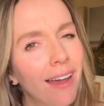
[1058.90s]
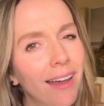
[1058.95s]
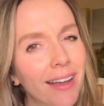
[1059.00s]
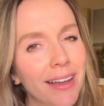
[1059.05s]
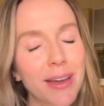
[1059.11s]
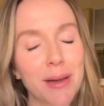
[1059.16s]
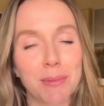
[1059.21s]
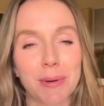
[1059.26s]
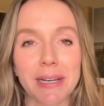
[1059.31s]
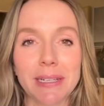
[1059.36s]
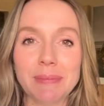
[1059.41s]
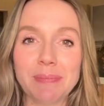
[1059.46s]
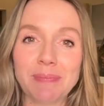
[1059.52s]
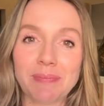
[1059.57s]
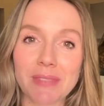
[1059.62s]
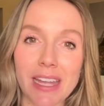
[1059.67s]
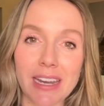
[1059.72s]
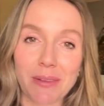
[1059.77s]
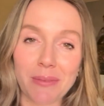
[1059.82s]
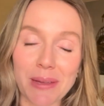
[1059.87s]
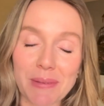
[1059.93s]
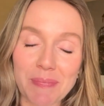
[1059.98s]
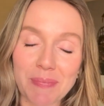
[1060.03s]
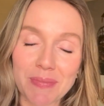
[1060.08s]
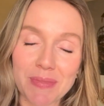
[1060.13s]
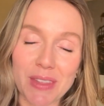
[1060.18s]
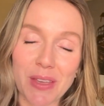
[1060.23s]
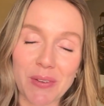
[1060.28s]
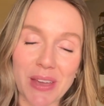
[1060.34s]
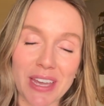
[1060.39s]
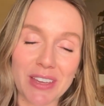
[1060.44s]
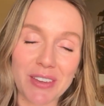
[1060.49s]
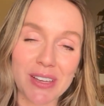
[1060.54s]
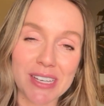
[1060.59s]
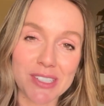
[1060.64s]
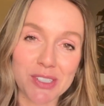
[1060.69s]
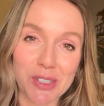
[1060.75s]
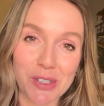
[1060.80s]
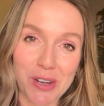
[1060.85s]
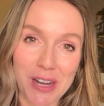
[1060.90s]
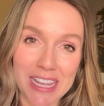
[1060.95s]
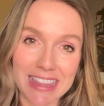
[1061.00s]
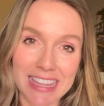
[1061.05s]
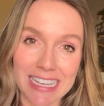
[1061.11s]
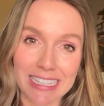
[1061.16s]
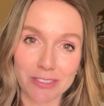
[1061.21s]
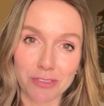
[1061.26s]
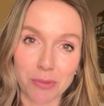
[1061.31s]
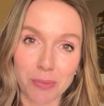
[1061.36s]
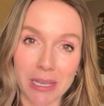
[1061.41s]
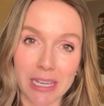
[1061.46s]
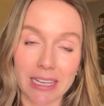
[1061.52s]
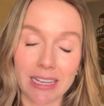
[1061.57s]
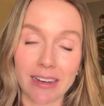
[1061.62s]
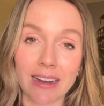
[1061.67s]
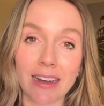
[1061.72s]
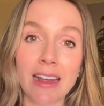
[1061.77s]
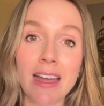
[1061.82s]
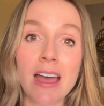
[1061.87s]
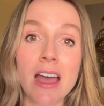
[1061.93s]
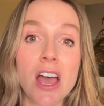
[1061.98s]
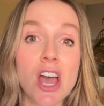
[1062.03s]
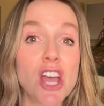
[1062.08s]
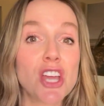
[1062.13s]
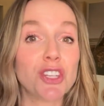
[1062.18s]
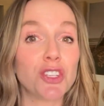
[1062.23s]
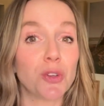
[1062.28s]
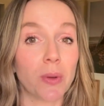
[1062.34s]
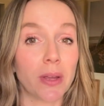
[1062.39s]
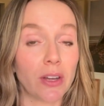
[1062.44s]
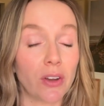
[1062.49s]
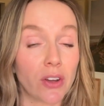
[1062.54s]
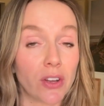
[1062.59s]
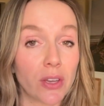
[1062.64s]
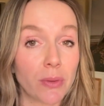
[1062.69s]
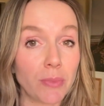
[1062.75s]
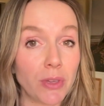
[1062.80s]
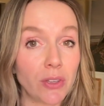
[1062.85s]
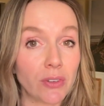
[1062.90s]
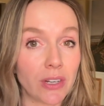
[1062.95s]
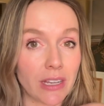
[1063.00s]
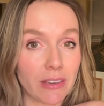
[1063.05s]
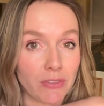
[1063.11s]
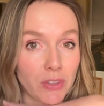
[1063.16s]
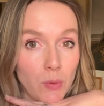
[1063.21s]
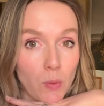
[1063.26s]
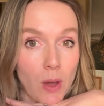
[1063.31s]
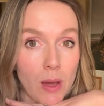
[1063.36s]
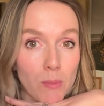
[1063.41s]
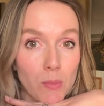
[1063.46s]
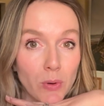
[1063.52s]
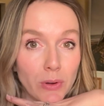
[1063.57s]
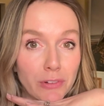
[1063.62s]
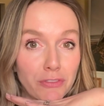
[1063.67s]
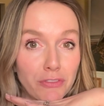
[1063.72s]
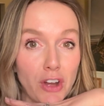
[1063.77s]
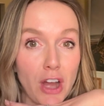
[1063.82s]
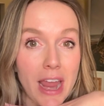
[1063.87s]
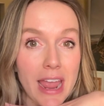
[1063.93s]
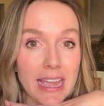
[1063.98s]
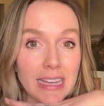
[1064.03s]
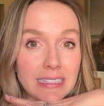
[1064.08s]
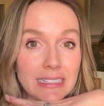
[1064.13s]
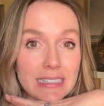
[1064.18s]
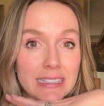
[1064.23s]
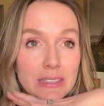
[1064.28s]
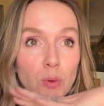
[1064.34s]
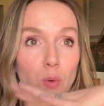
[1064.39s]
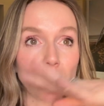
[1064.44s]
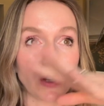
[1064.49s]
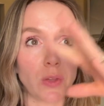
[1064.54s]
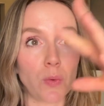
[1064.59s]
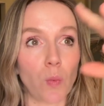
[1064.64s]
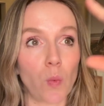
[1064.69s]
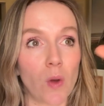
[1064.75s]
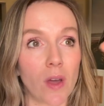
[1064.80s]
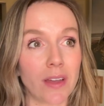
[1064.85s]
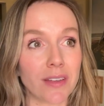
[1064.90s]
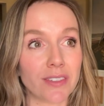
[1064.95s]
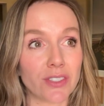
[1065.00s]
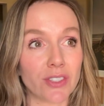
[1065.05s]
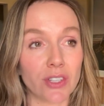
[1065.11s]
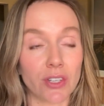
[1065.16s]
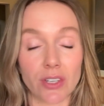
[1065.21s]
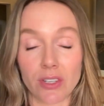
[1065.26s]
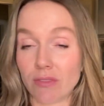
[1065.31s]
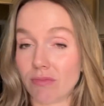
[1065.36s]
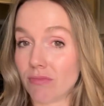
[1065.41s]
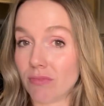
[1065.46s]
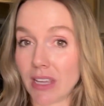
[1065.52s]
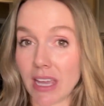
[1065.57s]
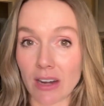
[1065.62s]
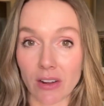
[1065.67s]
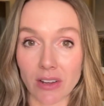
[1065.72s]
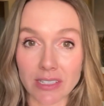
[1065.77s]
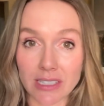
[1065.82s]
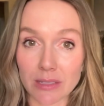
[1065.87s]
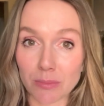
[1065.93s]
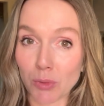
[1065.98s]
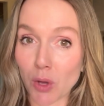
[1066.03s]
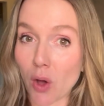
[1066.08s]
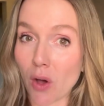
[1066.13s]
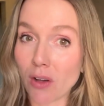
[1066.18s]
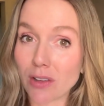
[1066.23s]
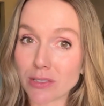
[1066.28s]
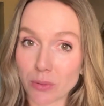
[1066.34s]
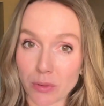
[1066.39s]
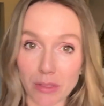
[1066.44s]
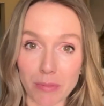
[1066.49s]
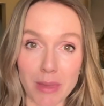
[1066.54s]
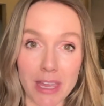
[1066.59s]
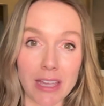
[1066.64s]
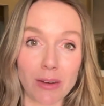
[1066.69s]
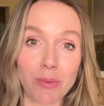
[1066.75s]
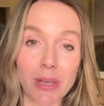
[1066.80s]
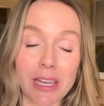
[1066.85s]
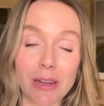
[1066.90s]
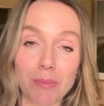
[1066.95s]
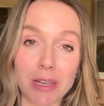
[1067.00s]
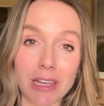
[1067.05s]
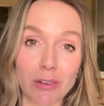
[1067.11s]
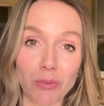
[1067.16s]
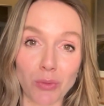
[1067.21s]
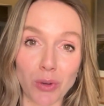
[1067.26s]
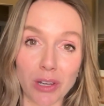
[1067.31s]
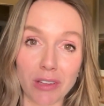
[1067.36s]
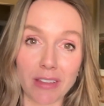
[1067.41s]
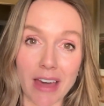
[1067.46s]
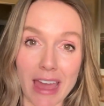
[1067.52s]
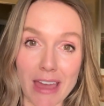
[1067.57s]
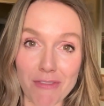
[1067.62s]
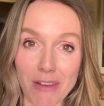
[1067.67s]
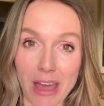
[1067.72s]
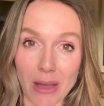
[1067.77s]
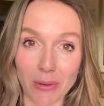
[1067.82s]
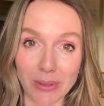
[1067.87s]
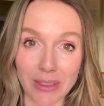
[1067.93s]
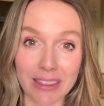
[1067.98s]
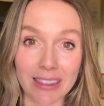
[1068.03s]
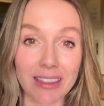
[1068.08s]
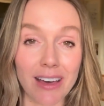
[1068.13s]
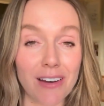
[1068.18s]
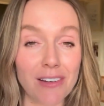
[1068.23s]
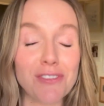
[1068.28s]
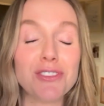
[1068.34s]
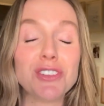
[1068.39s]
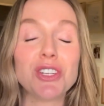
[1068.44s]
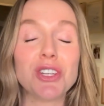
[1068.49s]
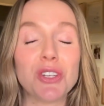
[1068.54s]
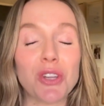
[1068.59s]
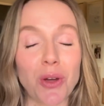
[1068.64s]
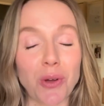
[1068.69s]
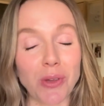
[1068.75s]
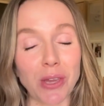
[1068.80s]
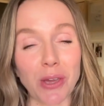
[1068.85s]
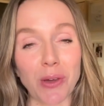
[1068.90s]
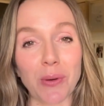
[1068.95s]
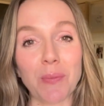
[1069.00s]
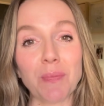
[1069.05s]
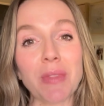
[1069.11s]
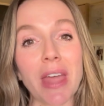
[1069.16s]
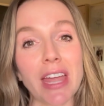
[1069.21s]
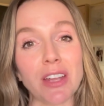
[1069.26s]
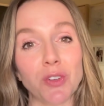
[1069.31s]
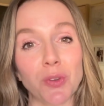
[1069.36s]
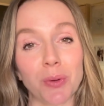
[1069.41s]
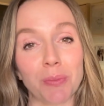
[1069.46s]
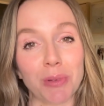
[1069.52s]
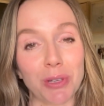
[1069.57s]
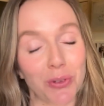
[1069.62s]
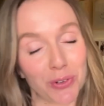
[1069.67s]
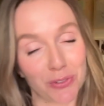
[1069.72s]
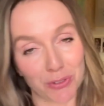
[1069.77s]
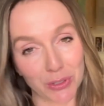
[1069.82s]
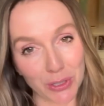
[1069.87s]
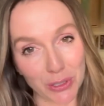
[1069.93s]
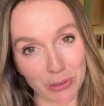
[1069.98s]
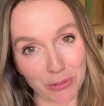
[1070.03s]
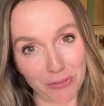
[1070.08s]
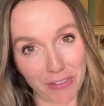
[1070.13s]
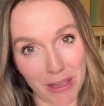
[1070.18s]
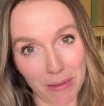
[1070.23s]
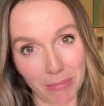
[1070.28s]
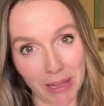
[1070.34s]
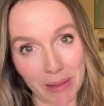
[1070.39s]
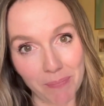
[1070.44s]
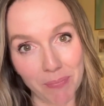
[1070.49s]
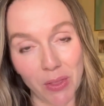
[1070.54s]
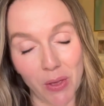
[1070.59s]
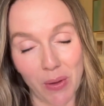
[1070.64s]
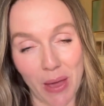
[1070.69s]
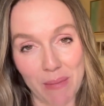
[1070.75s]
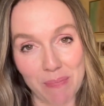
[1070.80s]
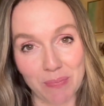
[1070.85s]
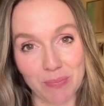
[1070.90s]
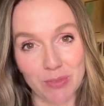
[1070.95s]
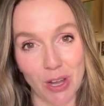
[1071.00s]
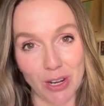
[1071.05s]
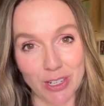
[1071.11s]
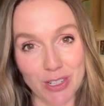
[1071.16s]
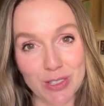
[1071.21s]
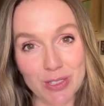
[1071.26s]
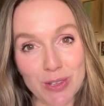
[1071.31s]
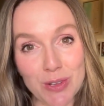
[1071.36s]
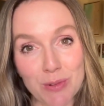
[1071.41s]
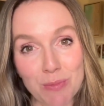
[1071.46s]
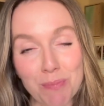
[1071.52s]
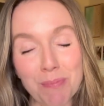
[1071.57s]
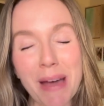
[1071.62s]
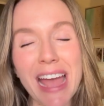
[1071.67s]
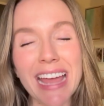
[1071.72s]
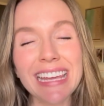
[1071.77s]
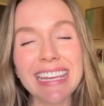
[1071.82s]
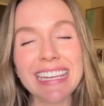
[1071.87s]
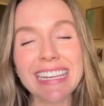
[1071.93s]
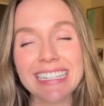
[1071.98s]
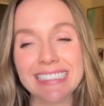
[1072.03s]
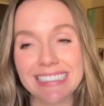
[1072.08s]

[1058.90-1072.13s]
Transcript: Come on. Anyway. Okay, you guys are great. Thanks for being here. Join our community if you want more friends or you want to get on some calls with me and we can meet in real life. I would love to know you and your beautiful little family. Okay, talk to you soon. Bye.